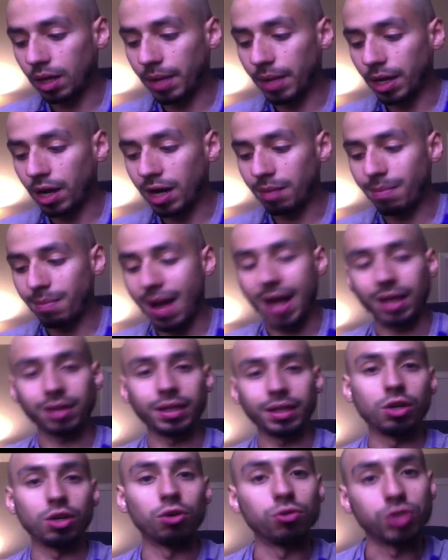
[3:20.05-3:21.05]
it
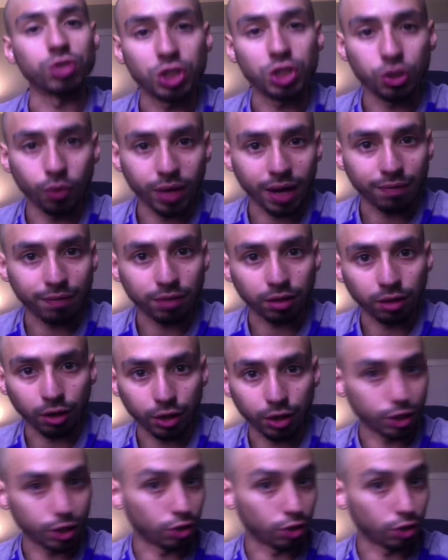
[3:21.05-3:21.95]
automatically goes into it after 30.